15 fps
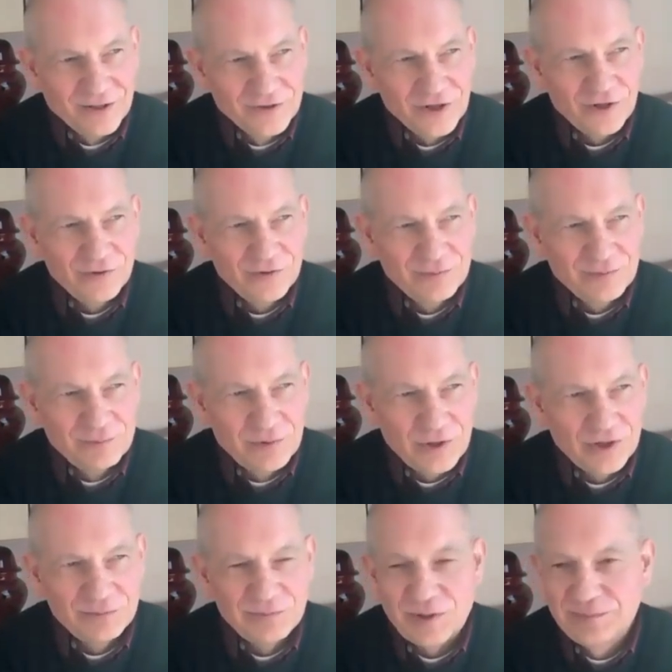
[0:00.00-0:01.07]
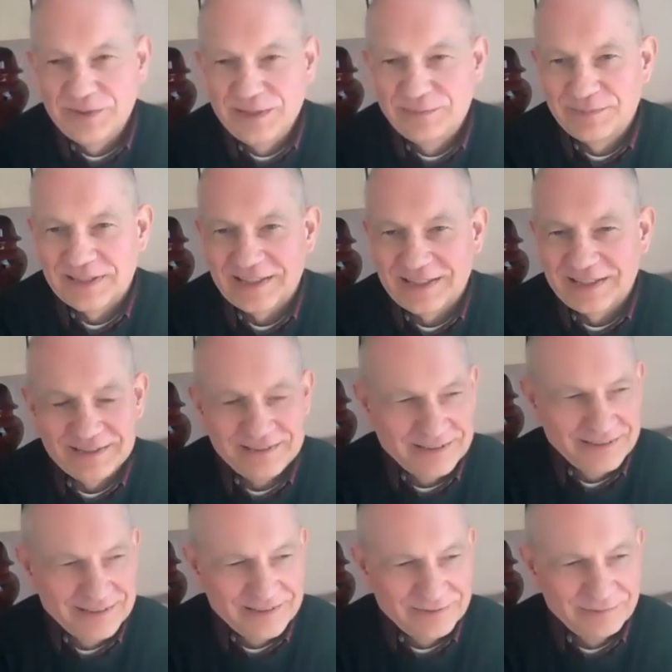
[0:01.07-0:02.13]
although more and more people
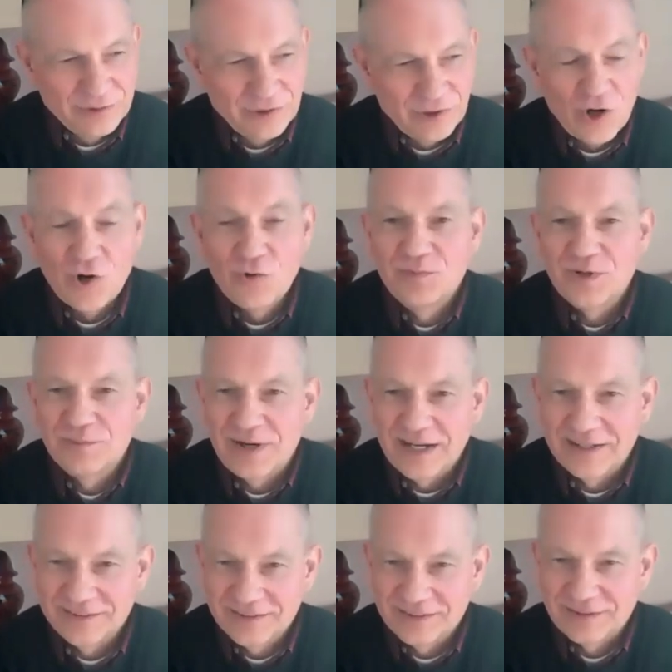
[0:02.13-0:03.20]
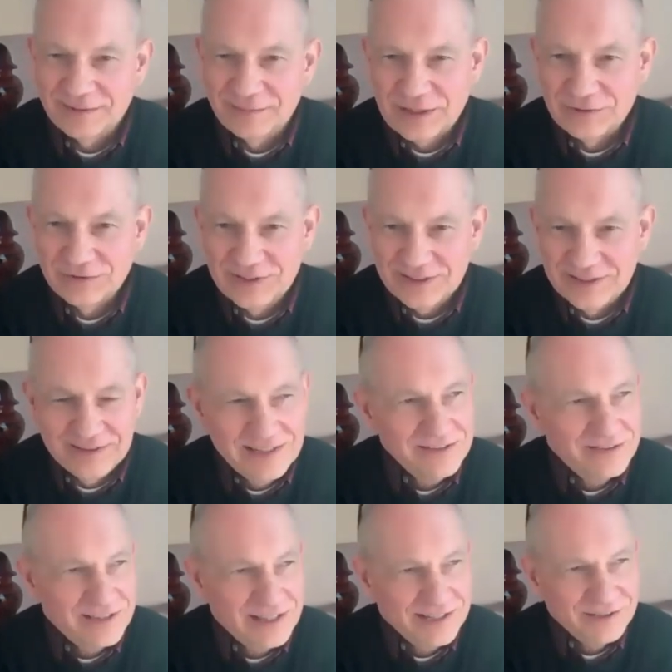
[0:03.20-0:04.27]
are more open-minded about
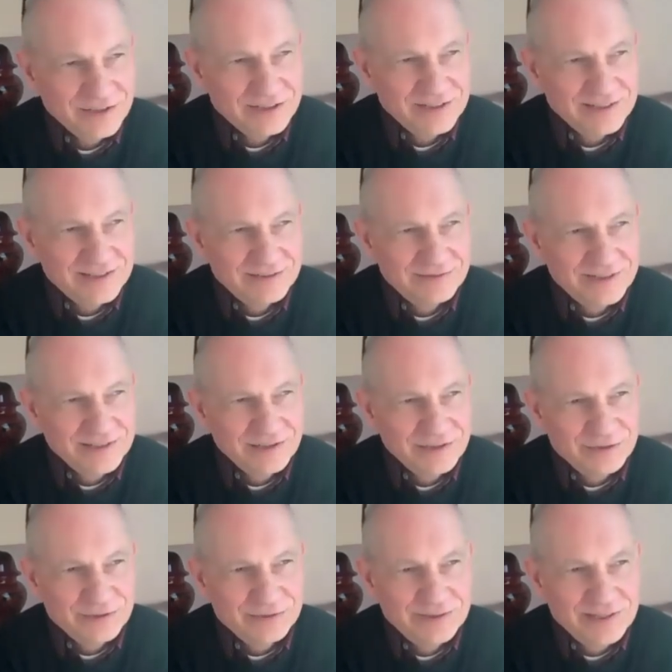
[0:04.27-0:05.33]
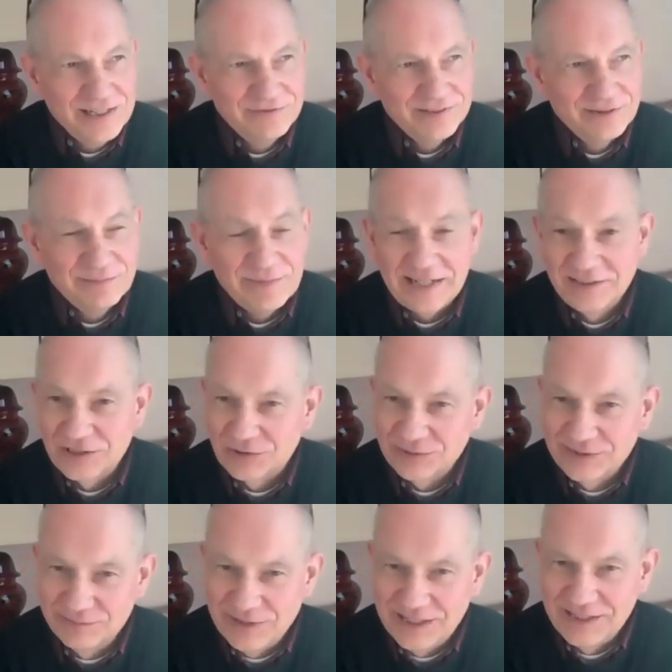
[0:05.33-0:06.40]
these things, when you, even in
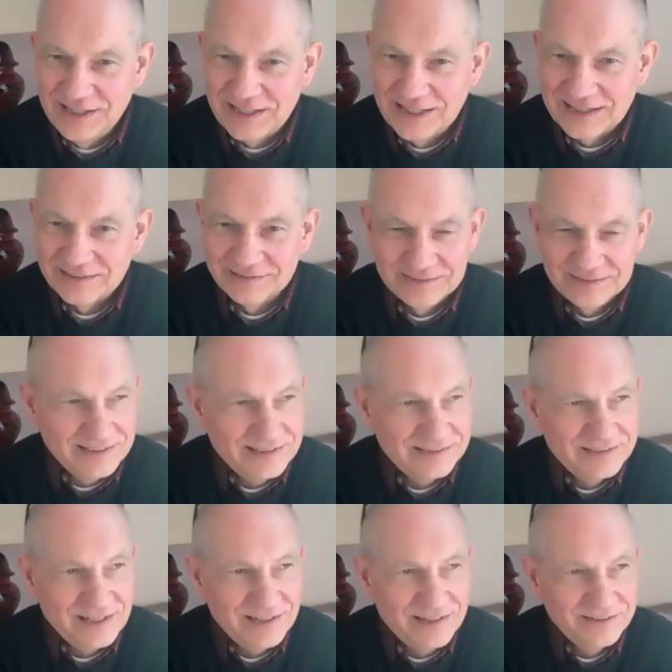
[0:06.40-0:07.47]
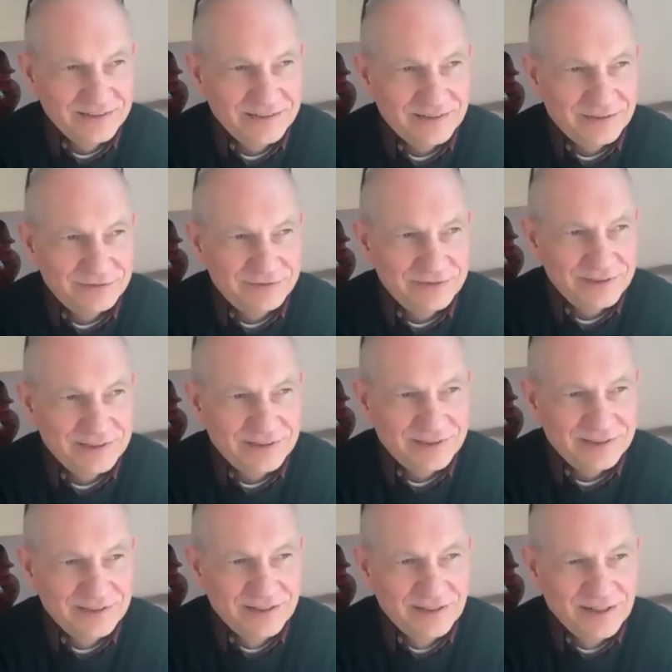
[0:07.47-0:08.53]
mainstream media, there's a lot of
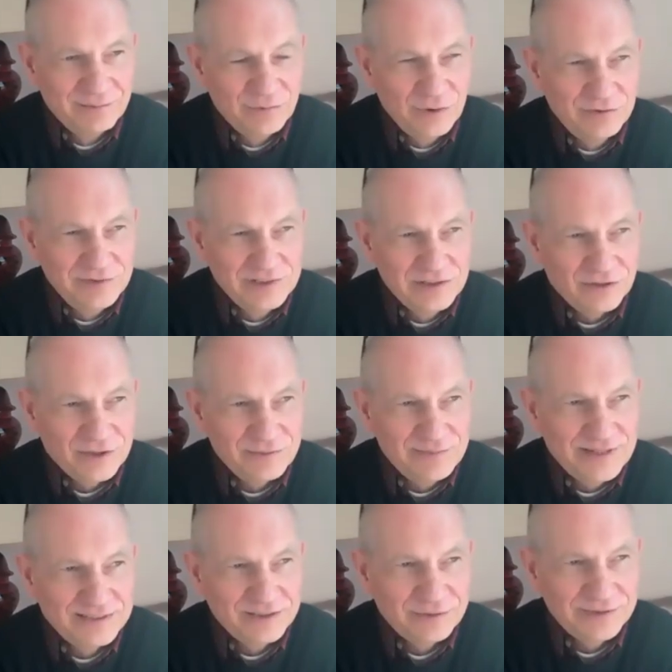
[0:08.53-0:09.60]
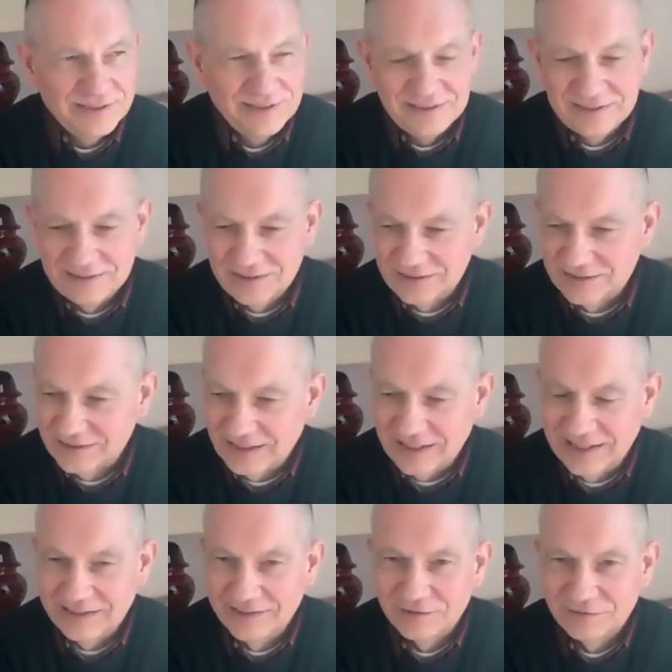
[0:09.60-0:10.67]
movies, documentaries,
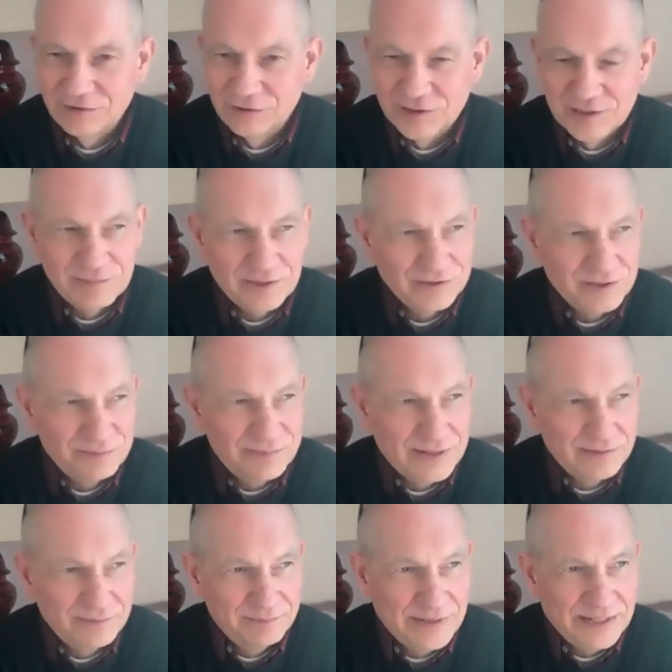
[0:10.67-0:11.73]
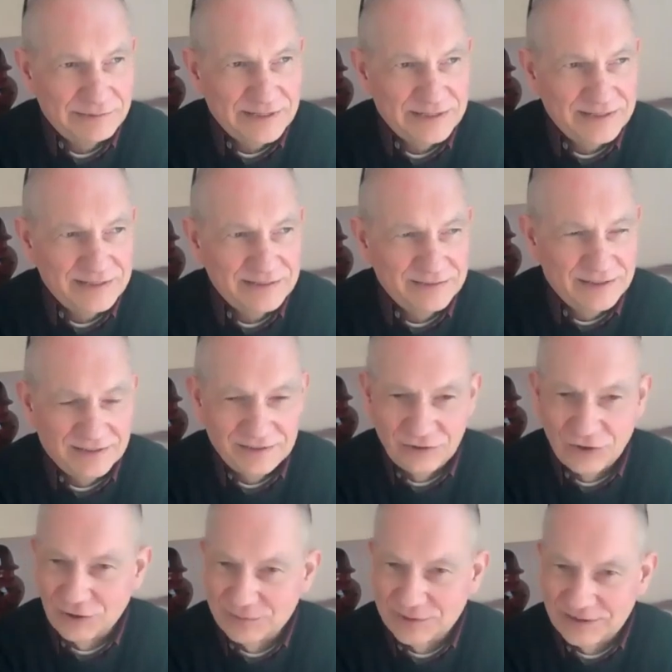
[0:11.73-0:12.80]
interviews about the
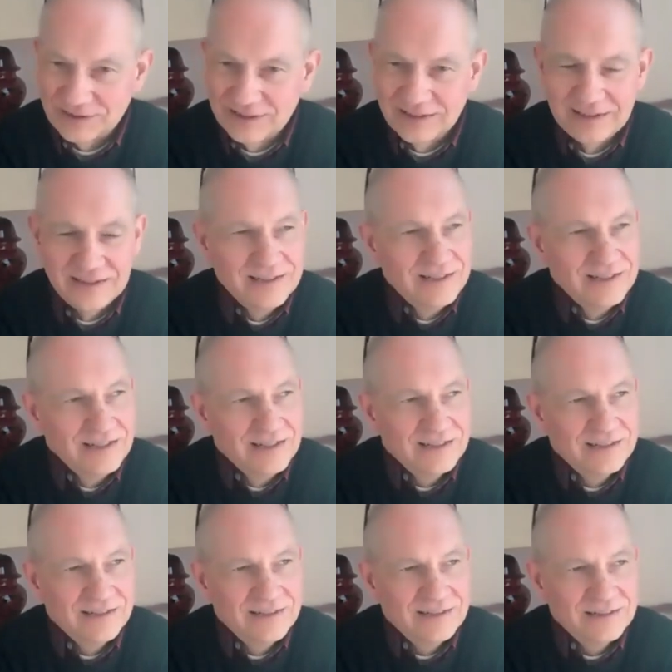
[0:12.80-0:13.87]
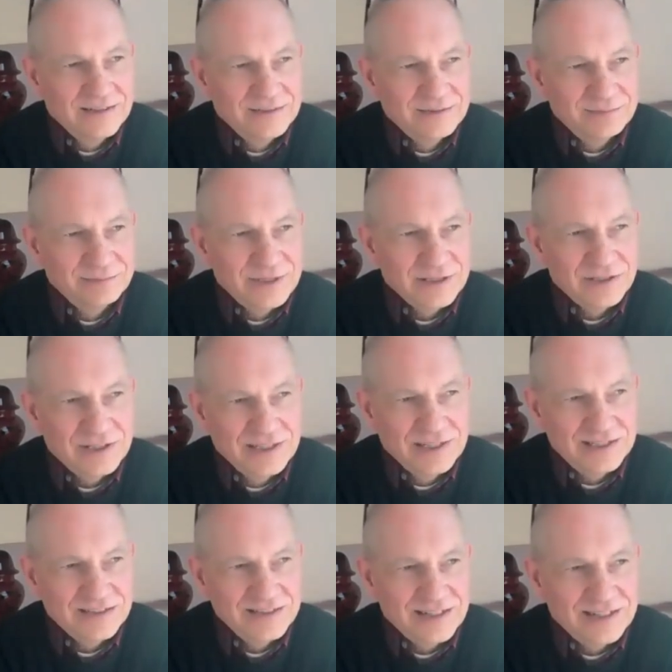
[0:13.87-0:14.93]
paranormal. Yep. But
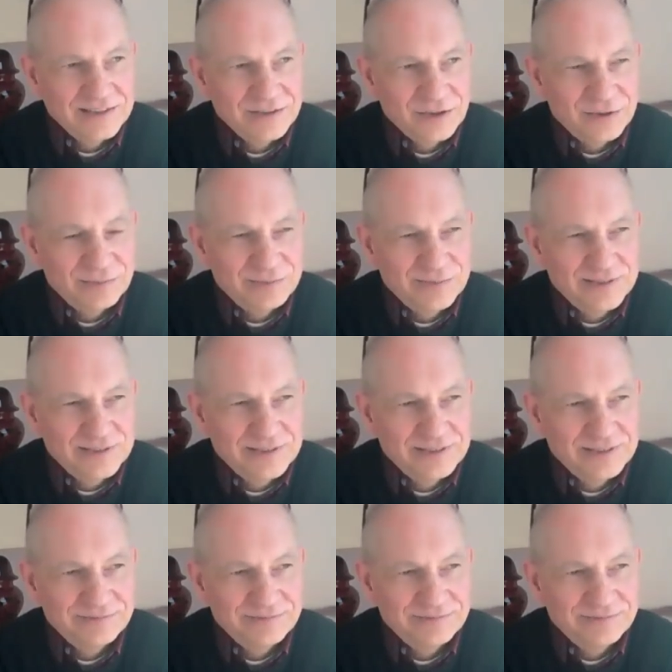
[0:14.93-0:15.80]
still there are some